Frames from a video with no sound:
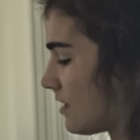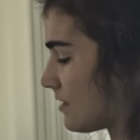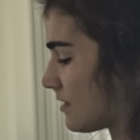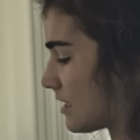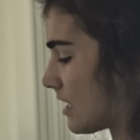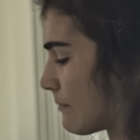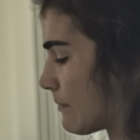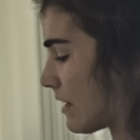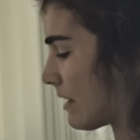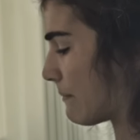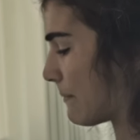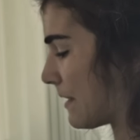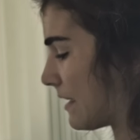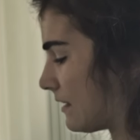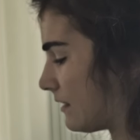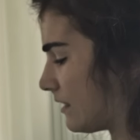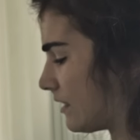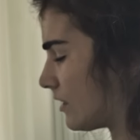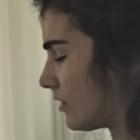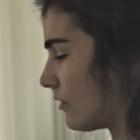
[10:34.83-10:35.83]

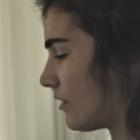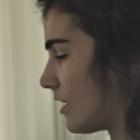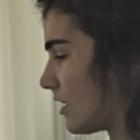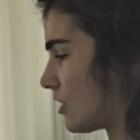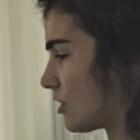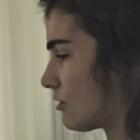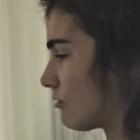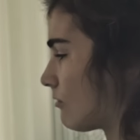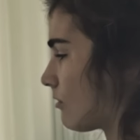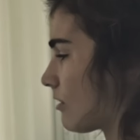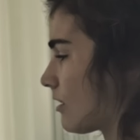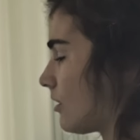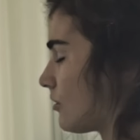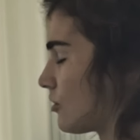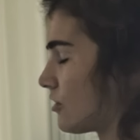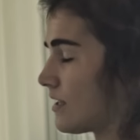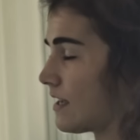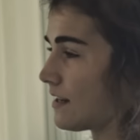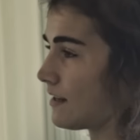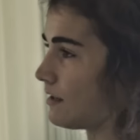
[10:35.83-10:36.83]
semi-paleo-ish, or I'll
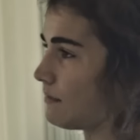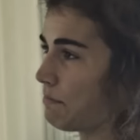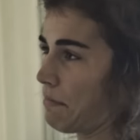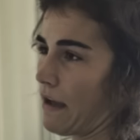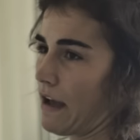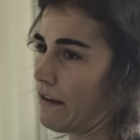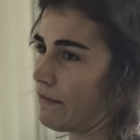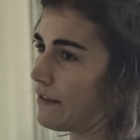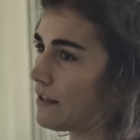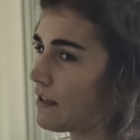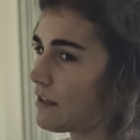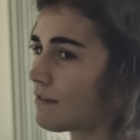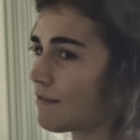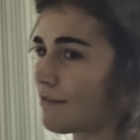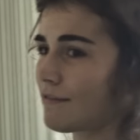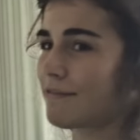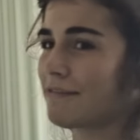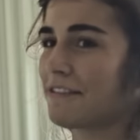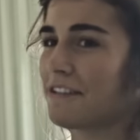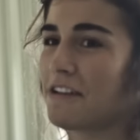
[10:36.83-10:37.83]
just end up having
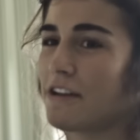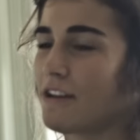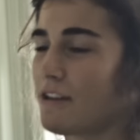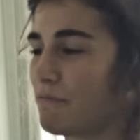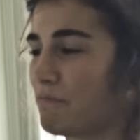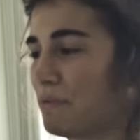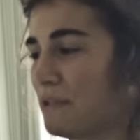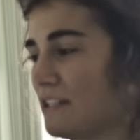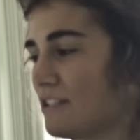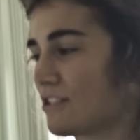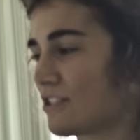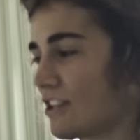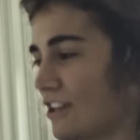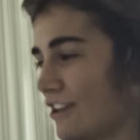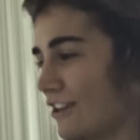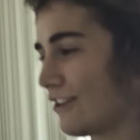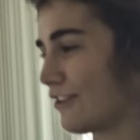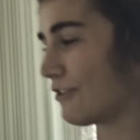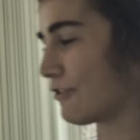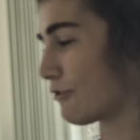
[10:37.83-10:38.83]

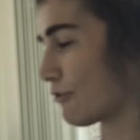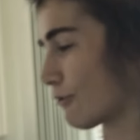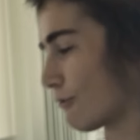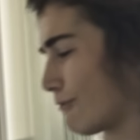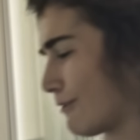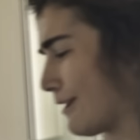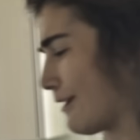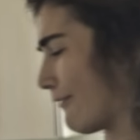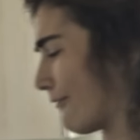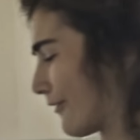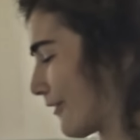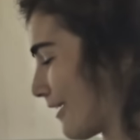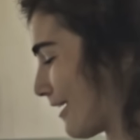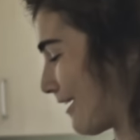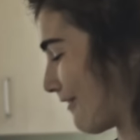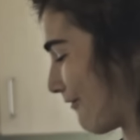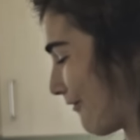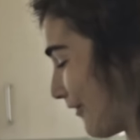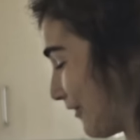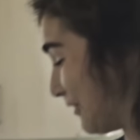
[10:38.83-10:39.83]
pizza or whatever
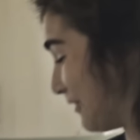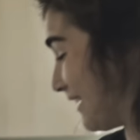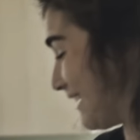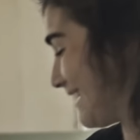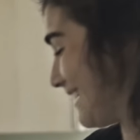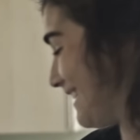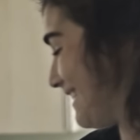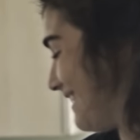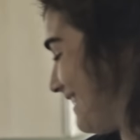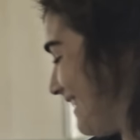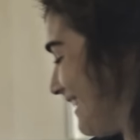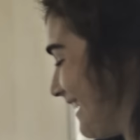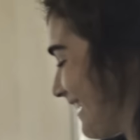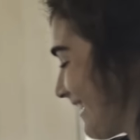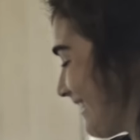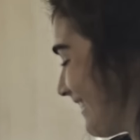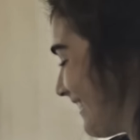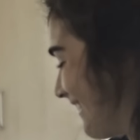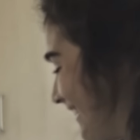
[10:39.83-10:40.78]
I feel like eating.